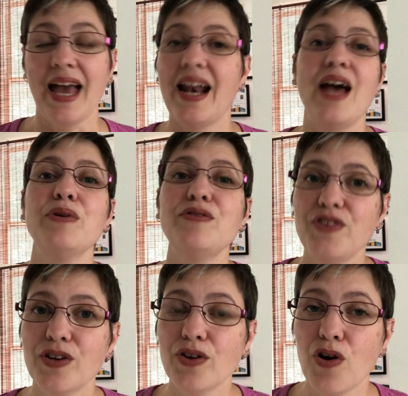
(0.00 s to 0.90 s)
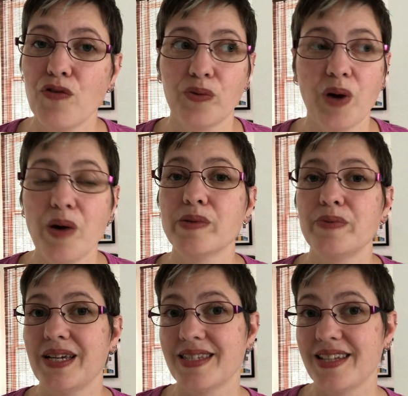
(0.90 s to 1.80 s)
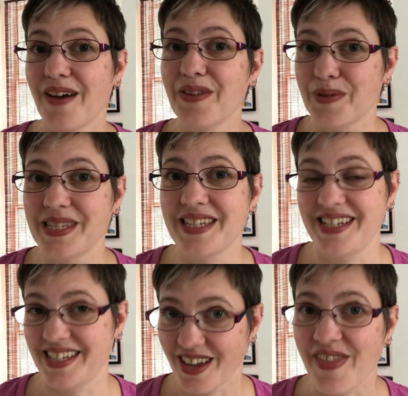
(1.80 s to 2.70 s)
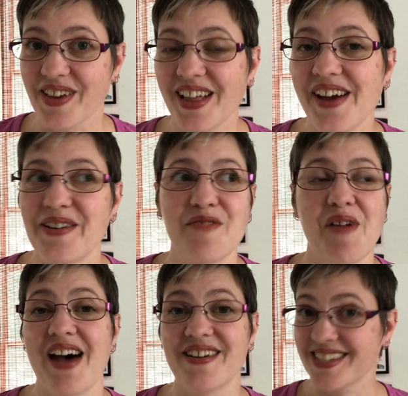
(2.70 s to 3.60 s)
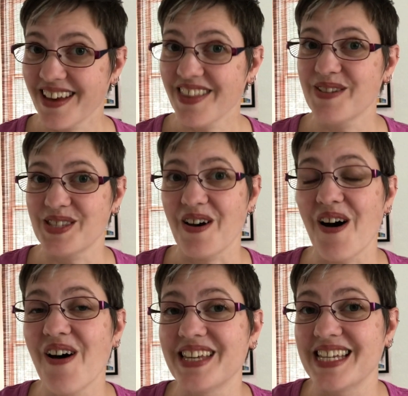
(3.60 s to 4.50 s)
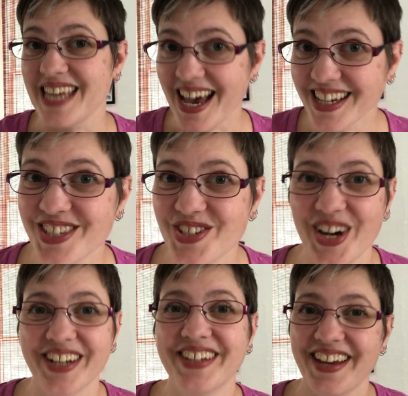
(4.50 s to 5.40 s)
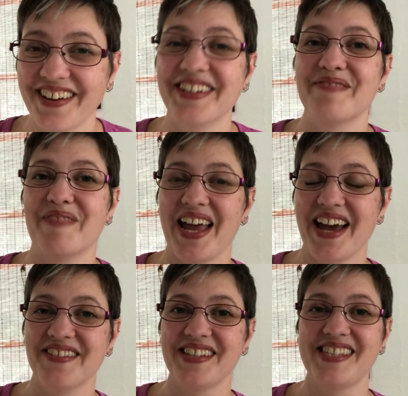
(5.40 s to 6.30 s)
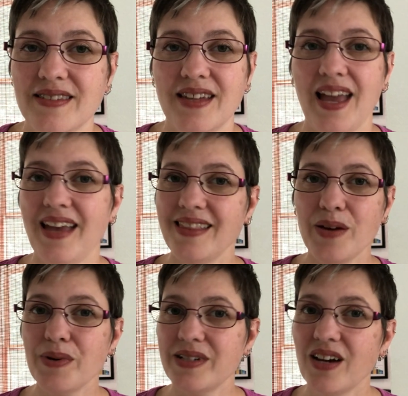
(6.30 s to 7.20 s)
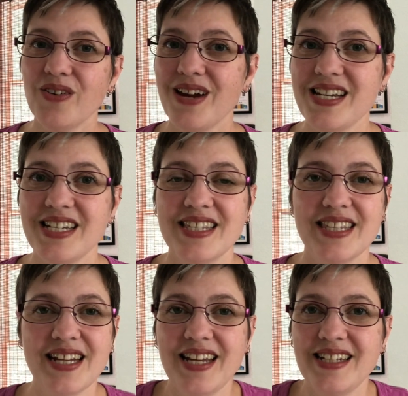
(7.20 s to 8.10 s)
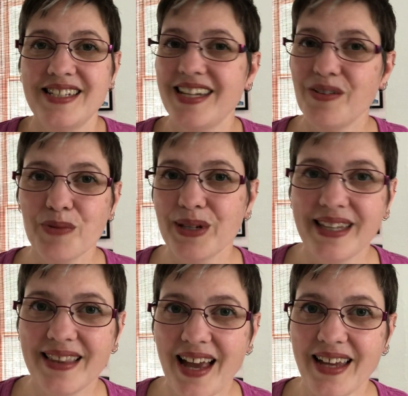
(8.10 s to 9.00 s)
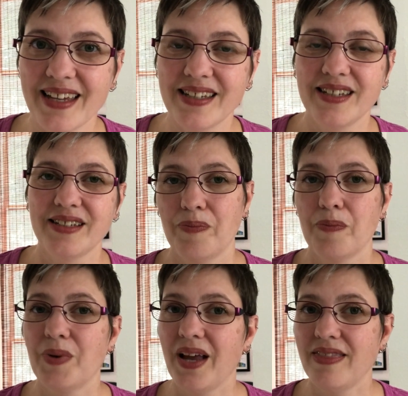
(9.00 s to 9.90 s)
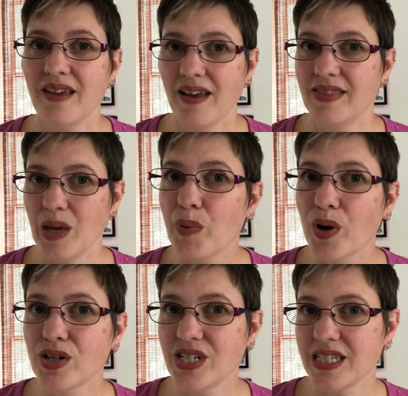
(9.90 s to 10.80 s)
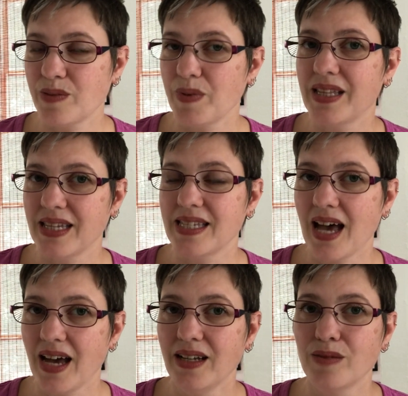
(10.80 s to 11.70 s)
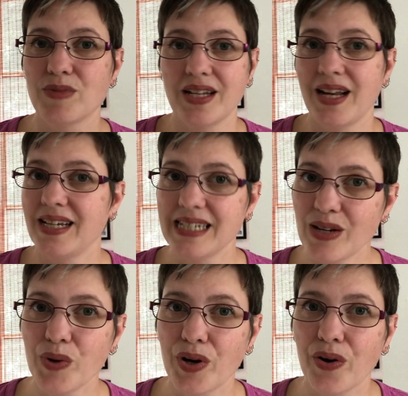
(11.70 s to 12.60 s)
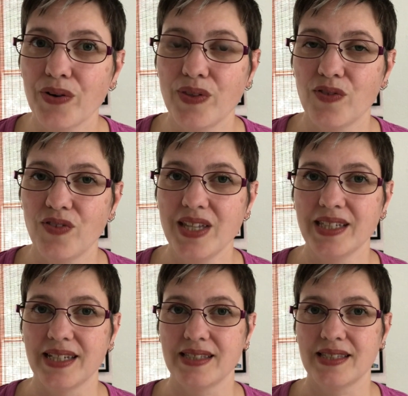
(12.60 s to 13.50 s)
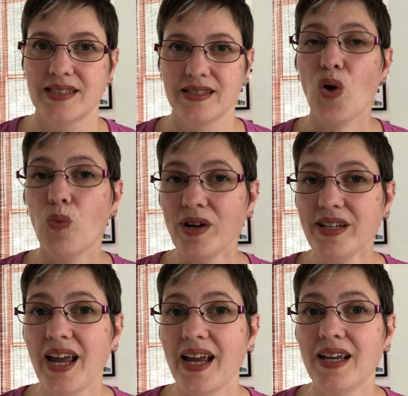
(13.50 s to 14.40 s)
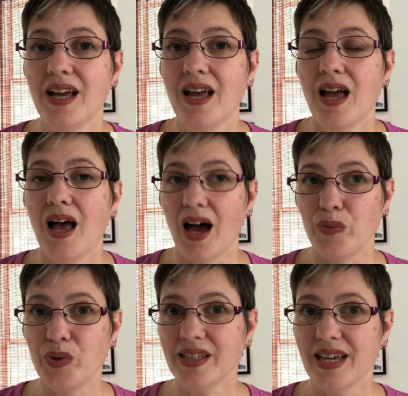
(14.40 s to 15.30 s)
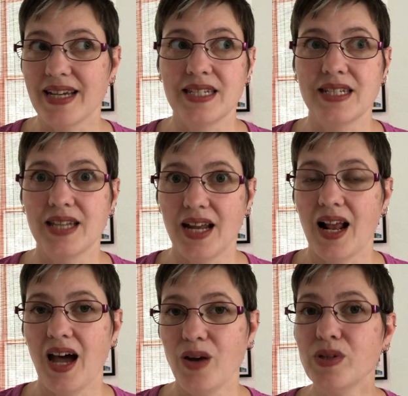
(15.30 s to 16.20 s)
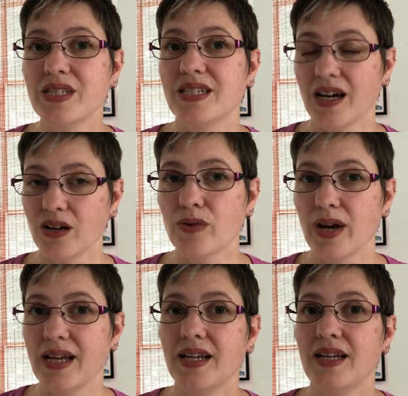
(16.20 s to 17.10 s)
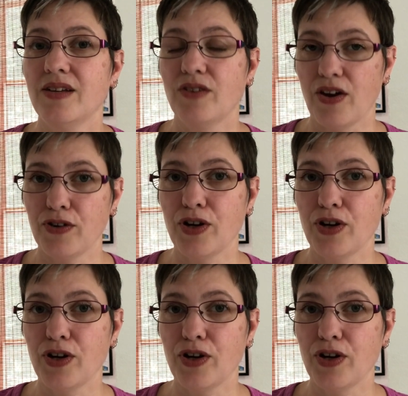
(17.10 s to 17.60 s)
And I would feel overwhelmed because now there wasn't just all the clutter in my house. Now there was all this extra clutter in my house. And they were decorations that I didn't really like. But I thought they purchased me these items and I didn't want to hurt their feelings. One day, I realized that I was decorating every